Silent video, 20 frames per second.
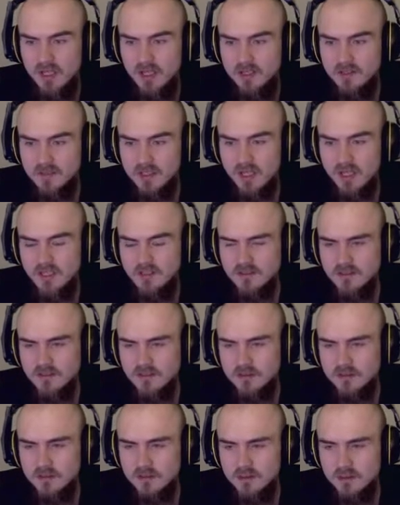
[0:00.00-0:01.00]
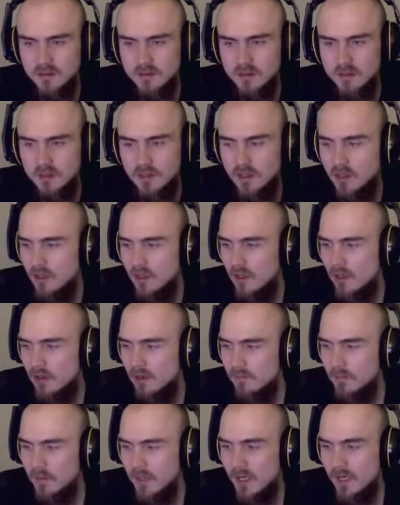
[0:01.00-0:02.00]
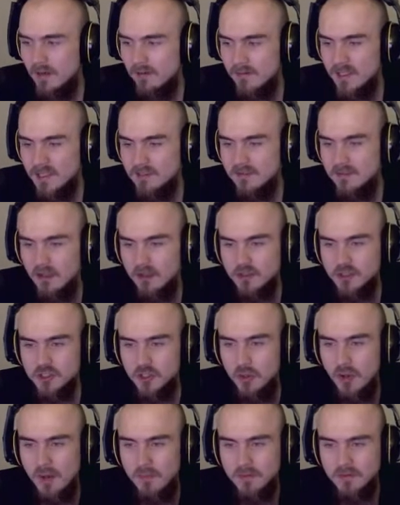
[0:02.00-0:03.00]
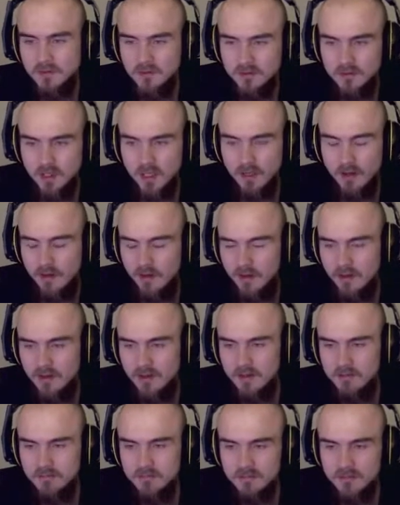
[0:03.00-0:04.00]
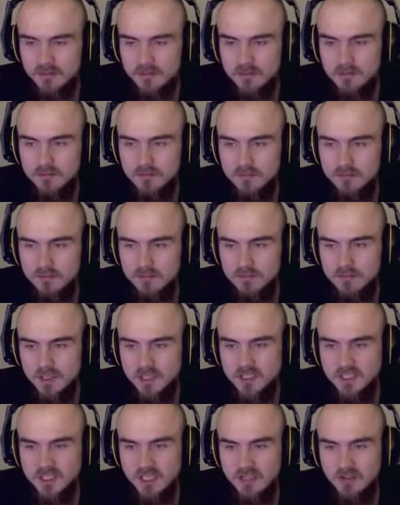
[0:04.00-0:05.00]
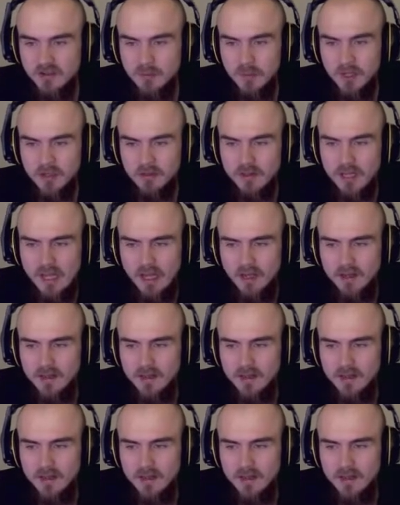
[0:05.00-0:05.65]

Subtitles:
settings, but they still show up. I checked about that and